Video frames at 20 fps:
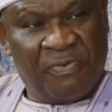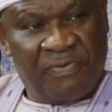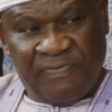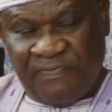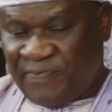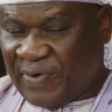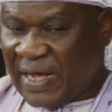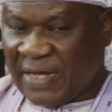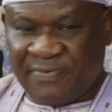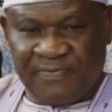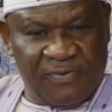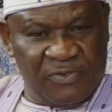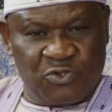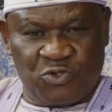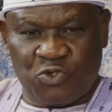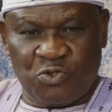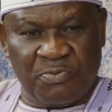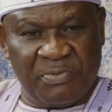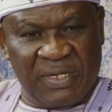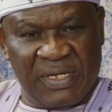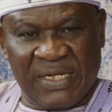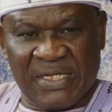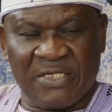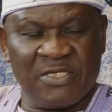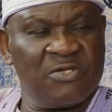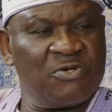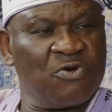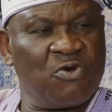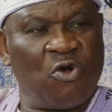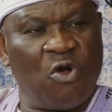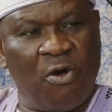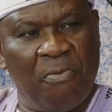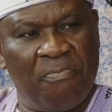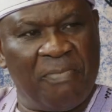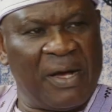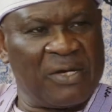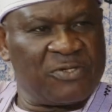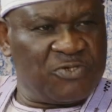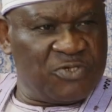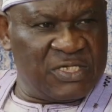fight for 2 minutes, come
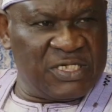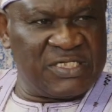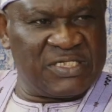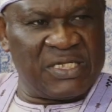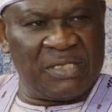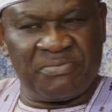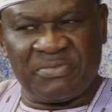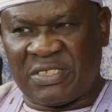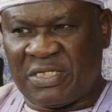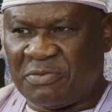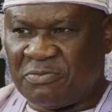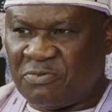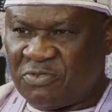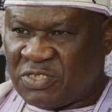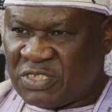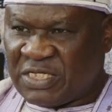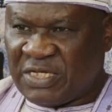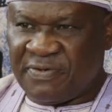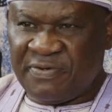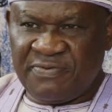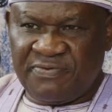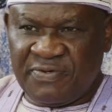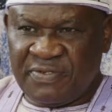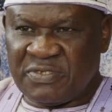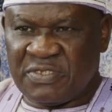back to the same table, still